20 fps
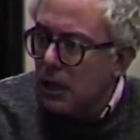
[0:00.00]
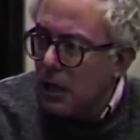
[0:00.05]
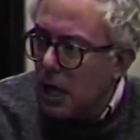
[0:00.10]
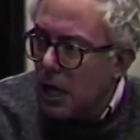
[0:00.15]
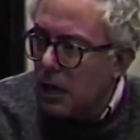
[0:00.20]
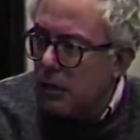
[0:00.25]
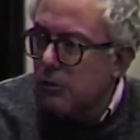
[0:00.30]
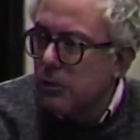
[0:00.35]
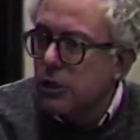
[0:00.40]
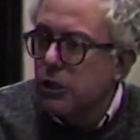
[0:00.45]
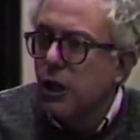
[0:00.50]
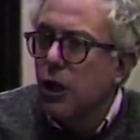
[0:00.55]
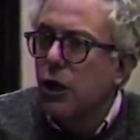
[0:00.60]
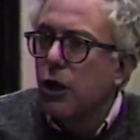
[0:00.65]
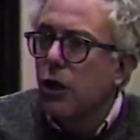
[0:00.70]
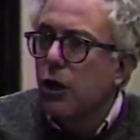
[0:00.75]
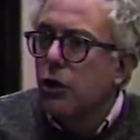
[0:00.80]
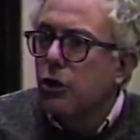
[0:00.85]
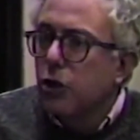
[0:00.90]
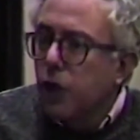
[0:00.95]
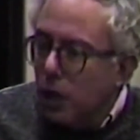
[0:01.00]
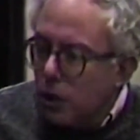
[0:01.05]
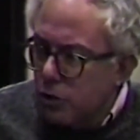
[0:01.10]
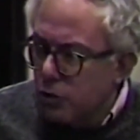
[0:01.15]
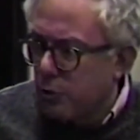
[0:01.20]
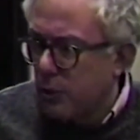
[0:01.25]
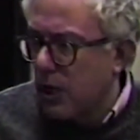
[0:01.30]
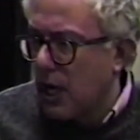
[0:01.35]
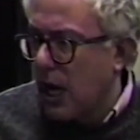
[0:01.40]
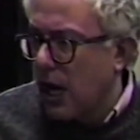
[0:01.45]
and Congress
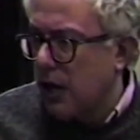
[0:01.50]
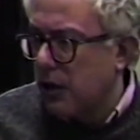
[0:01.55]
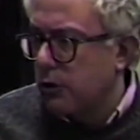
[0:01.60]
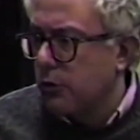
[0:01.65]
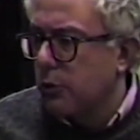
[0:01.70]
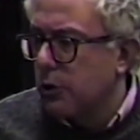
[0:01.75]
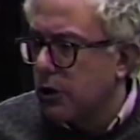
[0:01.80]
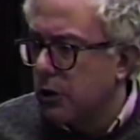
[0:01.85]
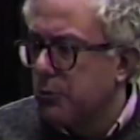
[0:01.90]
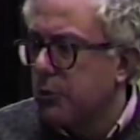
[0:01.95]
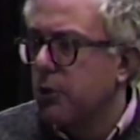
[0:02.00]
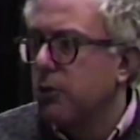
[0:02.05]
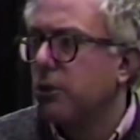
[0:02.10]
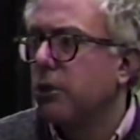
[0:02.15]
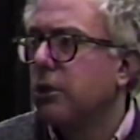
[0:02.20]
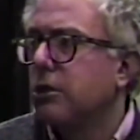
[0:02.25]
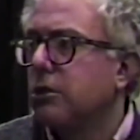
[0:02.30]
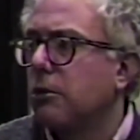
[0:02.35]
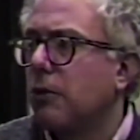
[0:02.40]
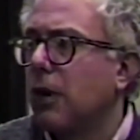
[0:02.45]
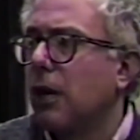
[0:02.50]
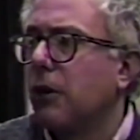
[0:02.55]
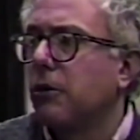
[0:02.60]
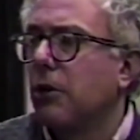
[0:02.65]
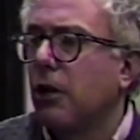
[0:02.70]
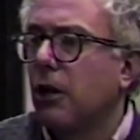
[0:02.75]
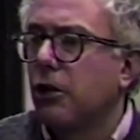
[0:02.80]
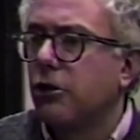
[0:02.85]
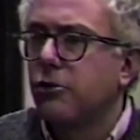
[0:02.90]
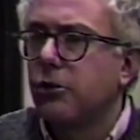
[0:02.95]
does react when communities
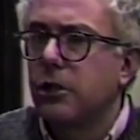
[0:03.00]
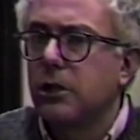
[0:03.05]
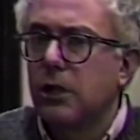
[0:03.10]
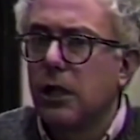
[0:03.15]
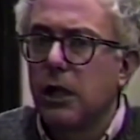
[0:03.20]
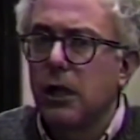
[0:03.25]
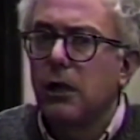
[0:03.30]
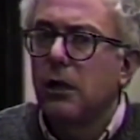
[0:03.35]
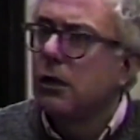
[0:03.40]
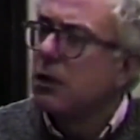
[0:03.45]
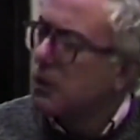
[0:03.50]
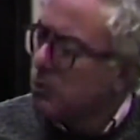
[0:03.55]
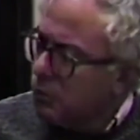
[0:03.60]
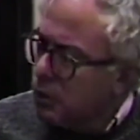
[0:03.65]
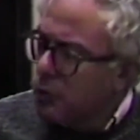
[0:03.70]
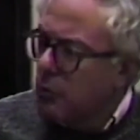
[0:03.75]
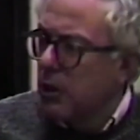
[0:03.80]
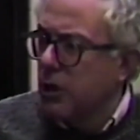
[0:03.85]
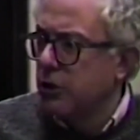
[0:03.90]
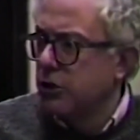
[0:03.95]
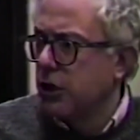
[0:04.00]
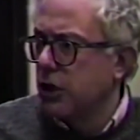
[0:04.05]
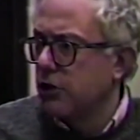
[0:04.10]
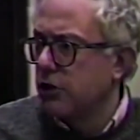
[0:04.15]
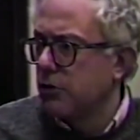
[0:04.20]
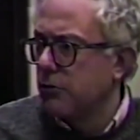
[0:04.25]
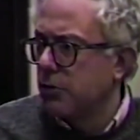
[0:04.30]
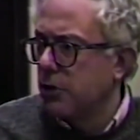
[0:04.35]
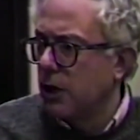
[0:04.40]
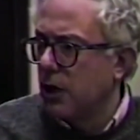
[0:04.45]
around the country say, we want to
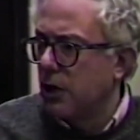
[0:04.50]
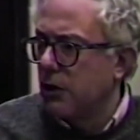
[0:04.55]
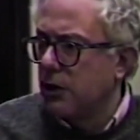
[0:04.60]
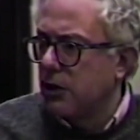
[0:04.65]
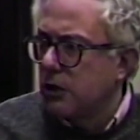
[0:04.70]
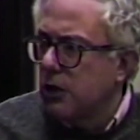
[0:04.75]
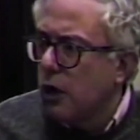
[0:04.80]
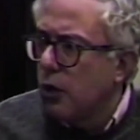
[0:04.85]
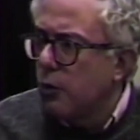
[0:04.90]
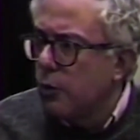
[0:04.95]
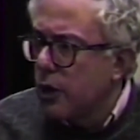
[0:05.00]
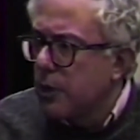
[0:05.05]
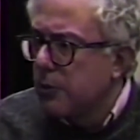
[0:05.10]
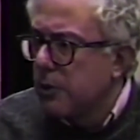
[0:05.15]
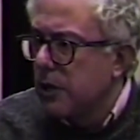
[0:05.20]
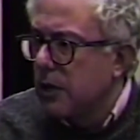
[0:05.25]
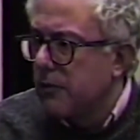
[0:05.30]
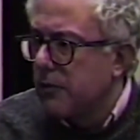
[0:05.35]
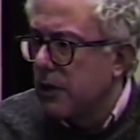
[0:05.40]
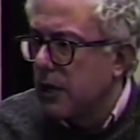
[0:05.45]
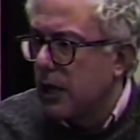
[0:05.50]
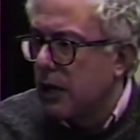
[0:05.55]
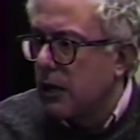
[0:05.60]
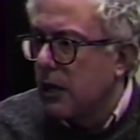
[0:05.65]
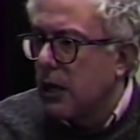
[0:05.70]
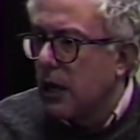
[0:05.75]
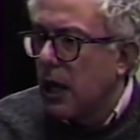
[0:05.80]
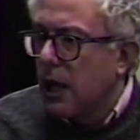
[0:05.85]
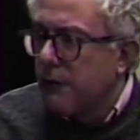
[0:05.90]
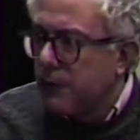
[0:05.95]
change our priorities. We believe in
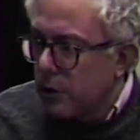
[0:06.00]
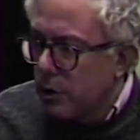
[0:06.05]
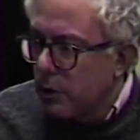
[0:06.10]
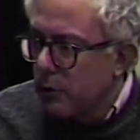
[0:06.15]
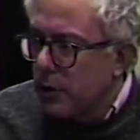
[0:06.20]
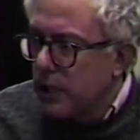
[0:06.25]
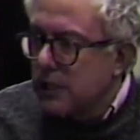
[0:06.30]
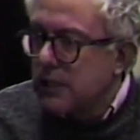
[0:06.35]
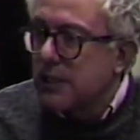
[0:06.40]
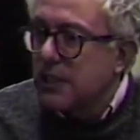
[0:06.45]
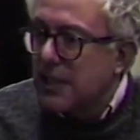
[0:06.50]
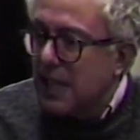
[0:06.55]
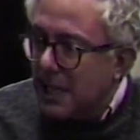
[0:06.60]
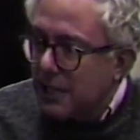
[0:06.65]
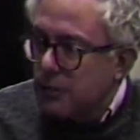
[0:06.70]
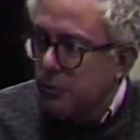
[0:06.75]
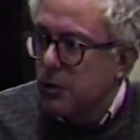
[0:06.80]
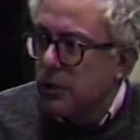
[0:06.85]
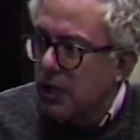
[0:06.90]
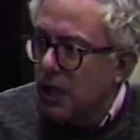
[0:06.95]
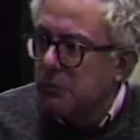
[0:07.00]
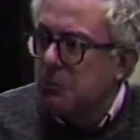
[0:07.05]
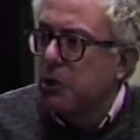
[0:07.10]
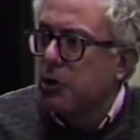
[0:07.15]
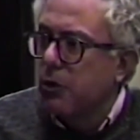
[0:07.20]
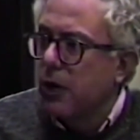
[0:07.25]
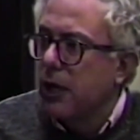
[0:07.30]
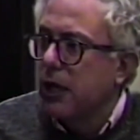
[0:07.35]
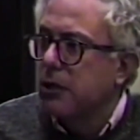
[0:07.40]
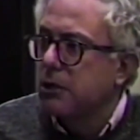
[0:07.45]
that. And for good reasons. That's what
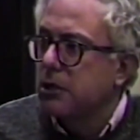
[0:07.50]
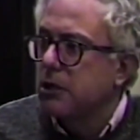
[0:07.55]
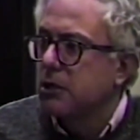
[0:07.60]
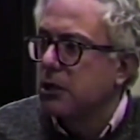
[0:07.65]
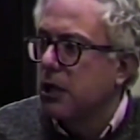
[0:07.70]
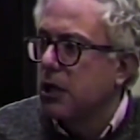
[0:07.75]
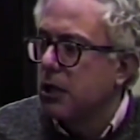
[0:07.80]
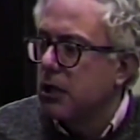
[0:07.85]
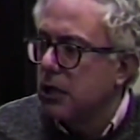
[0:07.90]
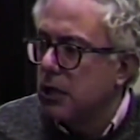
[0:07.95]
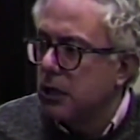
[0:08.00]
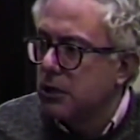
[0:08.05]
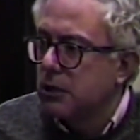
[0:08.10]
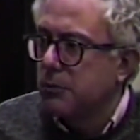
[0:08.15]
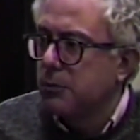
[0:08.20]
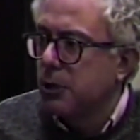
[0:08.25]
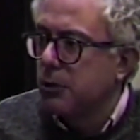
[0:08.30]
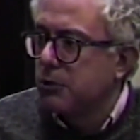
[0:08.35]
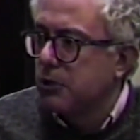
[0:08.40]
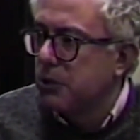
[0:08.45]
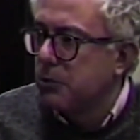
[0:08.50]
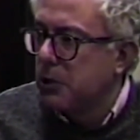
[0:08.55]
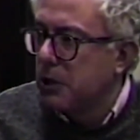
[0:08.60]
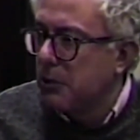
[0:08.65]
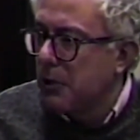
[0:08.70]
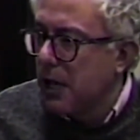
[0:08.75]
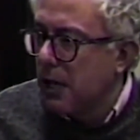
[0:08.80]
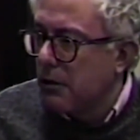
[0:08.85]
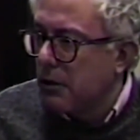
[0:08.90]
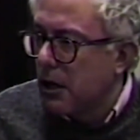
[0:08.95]
democratic society is supposed to be
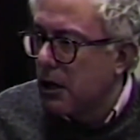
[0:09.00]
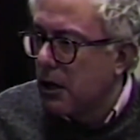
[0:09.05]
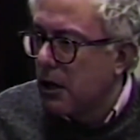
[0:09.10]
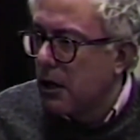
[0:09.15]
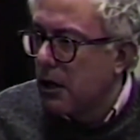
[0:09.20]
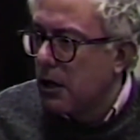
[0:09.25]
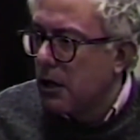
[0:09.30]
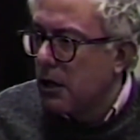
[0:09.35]
about.